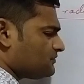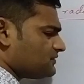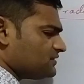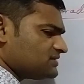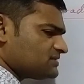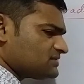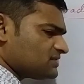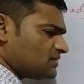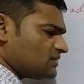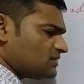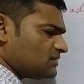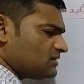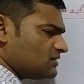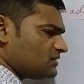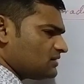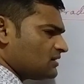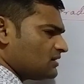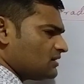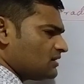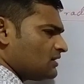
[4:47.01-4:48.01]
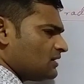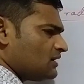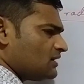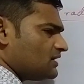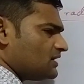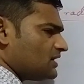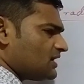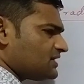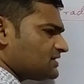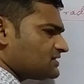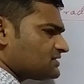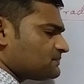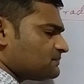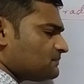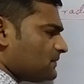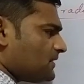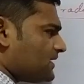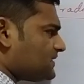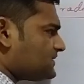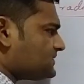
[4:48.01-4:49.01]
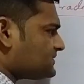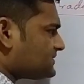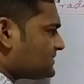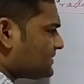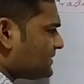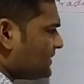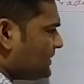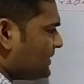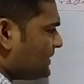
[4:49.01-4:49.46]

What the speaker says: fission takes place